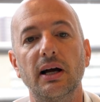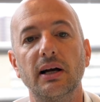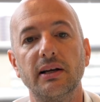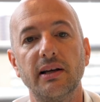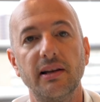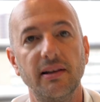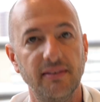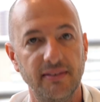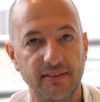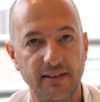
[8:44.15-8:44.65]

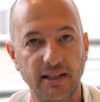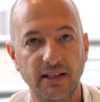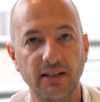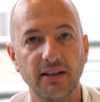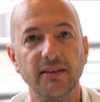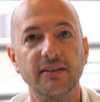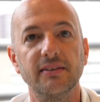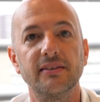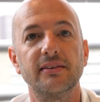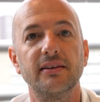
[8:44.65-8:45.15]

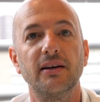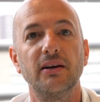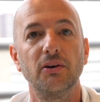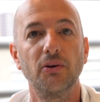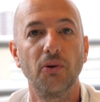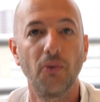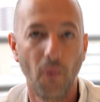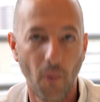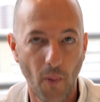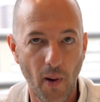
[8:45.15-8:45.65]
Cristina's
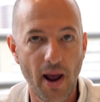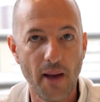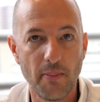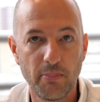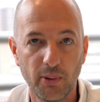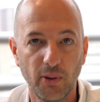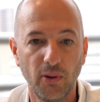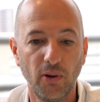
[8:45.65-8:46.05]
grip